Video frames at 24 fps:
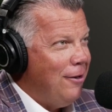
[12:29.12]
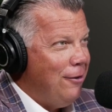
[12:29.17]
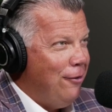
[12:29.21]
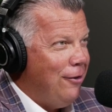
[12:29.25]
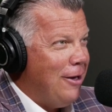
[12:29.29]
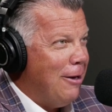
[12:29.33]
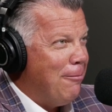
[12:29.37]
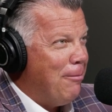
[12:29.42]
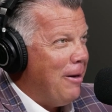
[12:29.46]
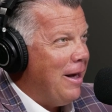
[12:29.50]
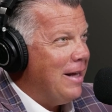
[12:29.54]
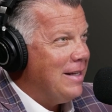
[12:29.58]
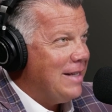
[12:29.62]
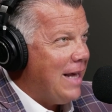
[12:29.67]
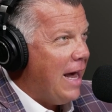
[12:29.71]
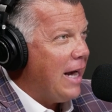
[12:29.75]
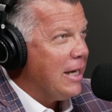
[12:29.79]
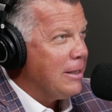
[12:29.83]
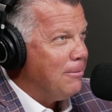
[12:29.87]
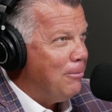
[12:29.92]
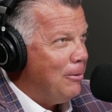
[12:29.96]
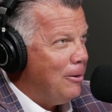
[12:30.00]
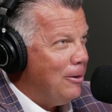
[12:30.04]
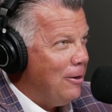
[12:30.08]
you got to pay a
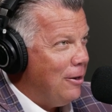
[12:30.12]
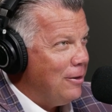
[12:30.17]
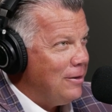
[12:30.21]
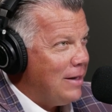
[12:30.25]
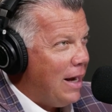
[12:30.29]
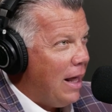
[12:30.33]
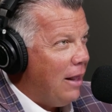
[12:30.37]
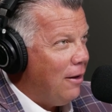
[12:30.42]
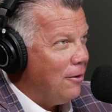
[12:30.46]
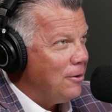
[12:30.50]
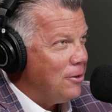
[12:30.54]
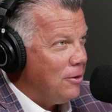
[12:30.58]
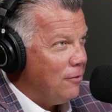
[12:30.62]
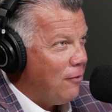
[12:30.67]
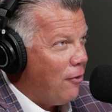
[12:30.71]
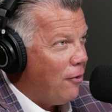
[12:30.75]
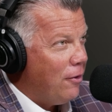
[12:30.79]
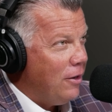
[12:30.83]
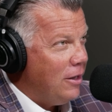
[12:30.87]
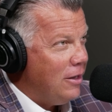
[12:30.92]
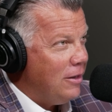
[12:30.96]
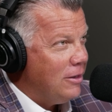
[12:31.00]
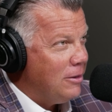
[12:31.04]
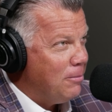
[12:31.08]
tax bill on dollars you've
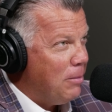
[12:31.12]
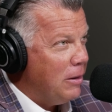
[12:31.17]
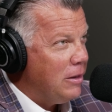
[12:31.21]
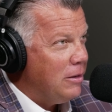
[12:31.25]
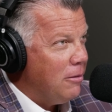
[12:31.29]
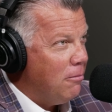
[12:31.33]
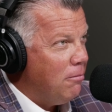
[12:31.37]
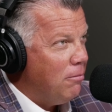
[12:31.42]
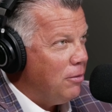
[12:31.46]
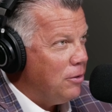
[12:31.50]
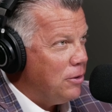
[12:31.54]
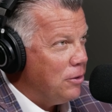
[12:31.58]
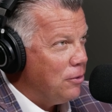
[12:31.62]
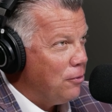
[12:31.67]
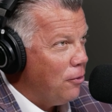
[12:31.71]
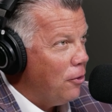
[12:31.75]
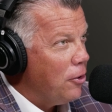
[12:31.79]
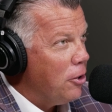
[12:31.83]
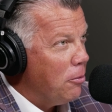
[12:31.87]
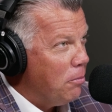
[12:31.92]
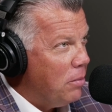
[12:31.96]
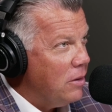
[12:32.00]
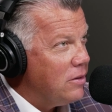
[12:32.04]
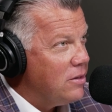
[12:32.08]
already spent to grow
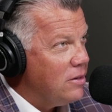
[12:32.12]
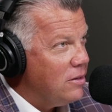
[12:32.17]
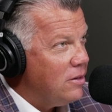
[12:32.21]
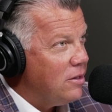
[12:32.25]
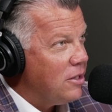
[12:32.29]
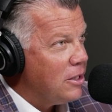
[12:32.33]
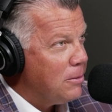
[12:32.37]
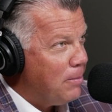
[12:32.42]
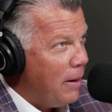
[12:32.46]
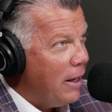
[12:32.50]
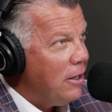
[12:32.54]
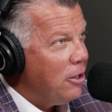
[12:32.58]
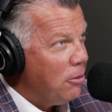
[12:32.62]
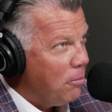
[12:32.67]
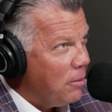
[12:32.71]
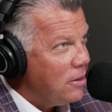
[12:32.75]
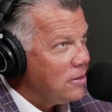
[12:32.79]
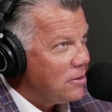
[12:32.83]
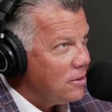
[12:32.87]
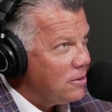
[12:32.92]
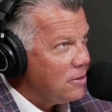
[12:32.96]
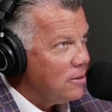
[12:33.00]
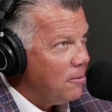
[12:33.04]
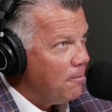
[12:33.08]
your business and expand your
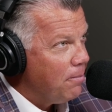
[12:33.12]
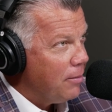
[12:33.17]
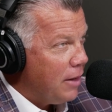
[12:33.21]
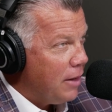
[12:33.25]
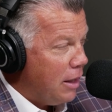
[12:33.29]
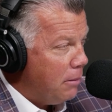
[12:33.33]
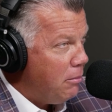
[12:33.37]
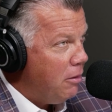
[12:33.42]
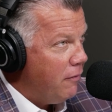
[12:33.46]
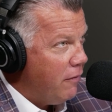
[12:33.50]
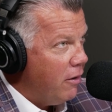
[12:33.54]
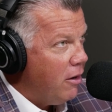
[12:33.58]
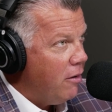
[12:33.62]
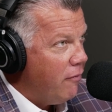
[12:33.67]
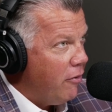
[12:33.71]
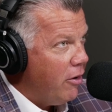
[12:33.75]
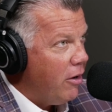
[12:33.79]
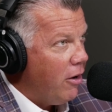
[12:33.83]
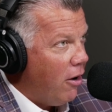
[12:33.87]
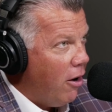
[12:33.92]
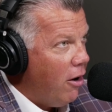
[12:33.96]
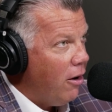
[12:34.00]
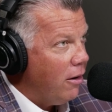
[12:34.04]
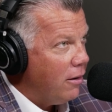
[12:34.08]
business. It'd be very, very
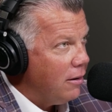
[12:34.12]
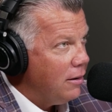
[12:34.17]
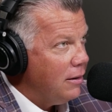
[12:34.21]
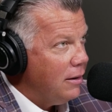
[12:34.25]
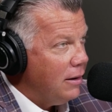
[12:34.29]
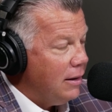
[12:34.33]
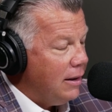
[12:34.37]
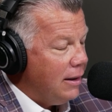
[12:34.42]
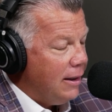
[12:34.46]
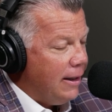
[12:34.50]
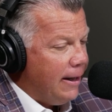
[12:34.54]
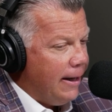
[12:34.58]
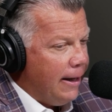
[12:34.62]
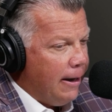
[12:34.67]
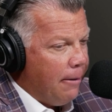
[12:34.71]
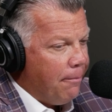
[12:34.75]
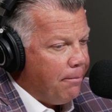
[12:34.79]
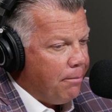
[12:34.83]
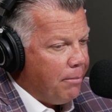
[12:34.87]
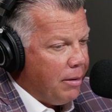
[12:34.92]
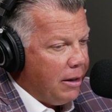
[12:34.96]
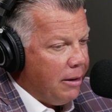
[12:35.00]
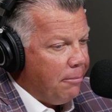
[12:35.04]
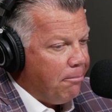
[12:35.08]
hard.
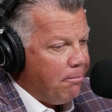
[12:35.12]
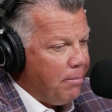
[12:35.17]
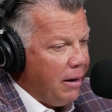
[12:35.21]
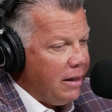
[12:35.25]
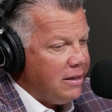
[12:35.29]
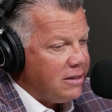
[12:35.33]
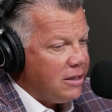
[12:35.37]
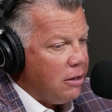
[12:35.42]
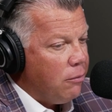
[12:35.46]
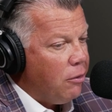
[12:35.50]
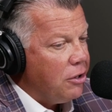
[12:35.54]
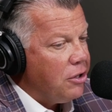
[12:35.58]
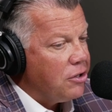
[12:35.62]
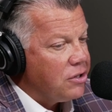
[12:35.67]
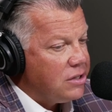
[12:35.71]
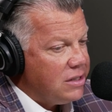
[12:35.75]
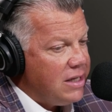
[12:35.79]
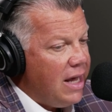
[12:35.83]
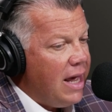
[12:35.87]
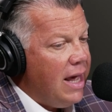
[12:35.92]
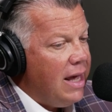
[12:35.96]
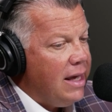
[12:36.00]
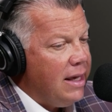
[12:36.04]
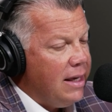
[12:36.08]
But basically what you're
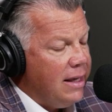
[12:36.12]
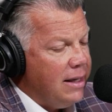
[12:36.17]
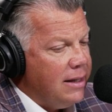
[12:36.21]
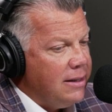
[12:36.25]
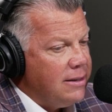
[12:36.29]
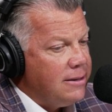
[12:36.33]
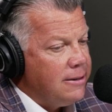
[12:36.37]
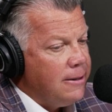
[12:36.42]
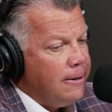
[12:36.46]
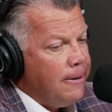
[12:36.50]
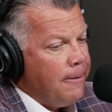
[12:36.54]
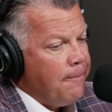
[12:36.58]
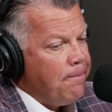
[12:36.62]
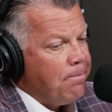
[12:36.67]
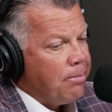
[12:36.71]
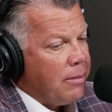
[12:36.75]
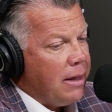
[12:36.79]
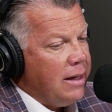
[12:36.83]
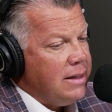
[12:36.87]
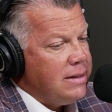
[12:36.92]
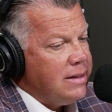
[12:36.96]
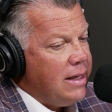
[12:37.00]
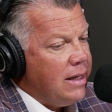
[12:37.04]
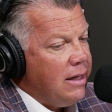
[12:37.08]
saying is
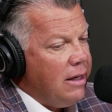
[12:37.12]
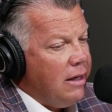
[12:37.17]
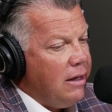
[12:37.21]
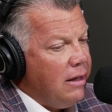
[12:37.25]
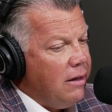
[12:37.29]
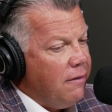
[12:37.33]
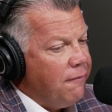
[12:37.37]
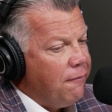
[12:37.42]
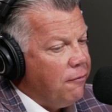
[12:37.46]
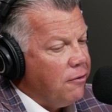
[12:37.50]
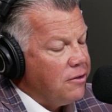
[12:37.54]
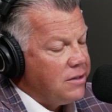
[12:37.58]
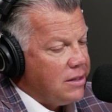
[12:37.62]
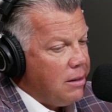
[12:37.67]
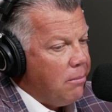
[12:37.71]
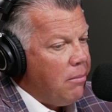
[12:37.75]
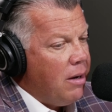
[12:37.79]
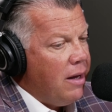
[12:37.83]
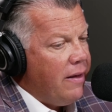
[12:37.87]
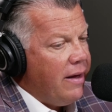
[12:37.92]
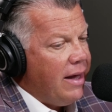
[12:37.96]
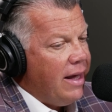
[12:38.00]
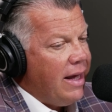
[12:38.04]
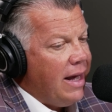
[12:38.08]
that for
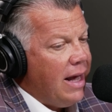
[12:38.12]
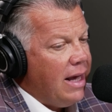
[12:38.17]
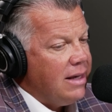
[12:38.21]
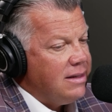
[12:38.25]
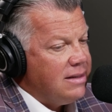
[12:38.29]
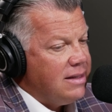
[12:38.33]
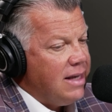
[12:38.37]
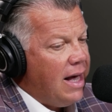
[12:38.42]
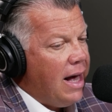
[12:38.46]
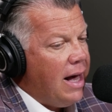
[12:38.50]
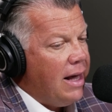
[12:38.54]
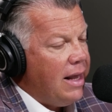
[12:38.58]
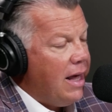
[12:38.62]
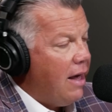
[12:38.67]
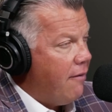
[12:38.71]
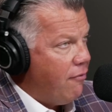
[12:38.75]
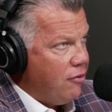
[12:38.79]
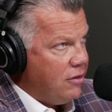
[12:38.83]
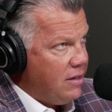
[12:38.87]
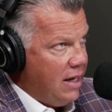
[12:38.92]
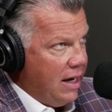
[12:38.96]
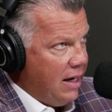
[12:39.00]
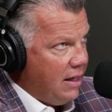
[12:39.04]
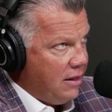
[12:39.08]
somebody that has not ever
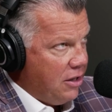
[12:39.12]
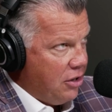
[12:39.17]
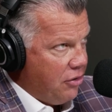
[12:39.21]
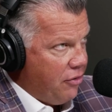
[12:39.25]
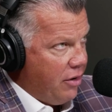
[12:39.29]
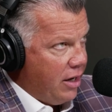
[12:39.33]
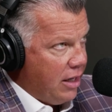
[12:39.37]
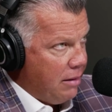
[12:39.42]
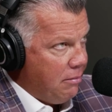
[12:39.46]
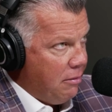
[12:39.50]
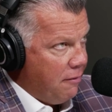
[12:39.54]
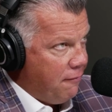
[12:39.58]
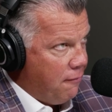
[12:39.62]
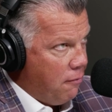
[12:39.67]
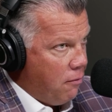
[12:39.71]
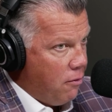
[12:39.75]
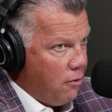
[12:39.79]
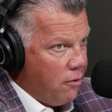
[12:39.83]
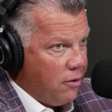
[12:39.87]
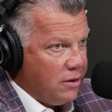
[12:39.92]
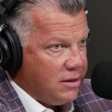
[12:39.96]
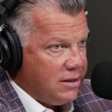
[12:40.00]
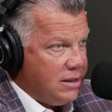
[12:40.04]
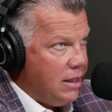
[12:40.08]
taken the credit before,
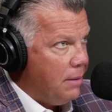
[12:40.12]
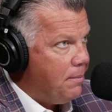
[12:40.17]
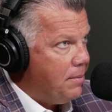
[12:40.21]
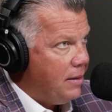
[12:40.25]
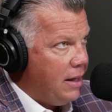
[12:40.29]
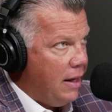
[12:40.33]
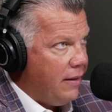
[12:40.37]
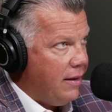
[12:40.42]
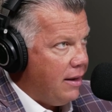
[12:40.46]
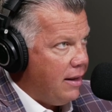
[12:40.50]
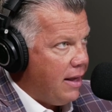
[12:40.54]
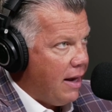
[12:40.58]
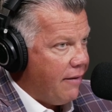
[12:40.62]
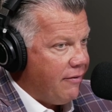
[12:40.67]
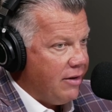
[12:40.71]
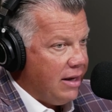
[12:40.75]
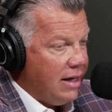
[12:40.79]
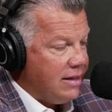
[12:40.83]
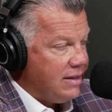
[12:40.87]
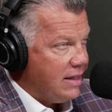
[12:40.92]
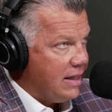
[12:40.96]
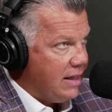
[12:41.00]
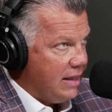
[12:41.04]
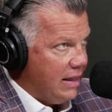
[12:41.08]
or a CPA that
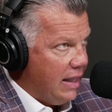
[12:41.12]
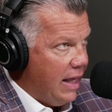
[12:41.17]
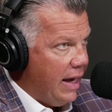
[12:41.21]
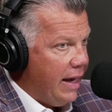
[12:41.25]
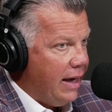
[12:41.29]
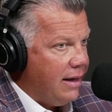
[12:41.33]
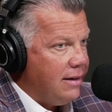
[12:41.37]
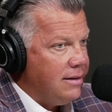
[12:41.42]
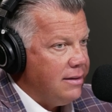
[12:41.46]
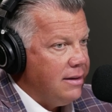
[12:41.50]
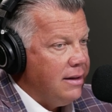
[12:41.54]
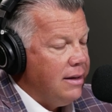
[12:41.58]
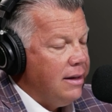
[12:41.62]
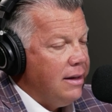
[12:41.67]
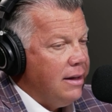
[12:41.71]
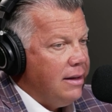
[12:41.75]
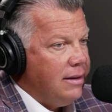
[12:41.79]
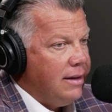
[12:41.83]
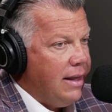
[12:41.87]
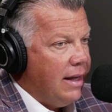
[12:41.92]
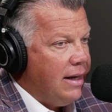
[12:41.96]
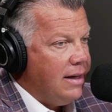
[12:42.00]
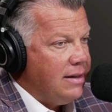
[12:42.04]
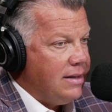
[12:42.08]
has a client
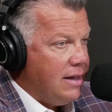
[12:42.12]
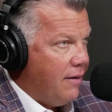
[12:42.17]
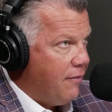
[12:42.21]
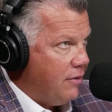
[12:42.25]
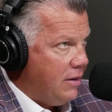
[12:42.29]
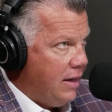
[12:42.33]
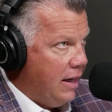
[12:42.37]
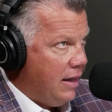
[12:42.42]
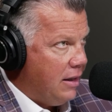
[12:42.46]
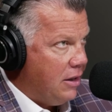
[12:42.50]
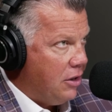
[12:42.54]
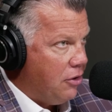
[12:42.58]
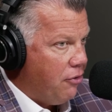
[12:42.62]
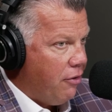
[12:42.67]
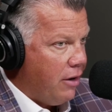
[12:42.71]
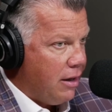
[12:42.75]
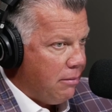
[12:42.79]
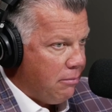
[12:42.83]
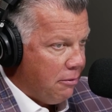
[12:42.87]
that has never taken the credit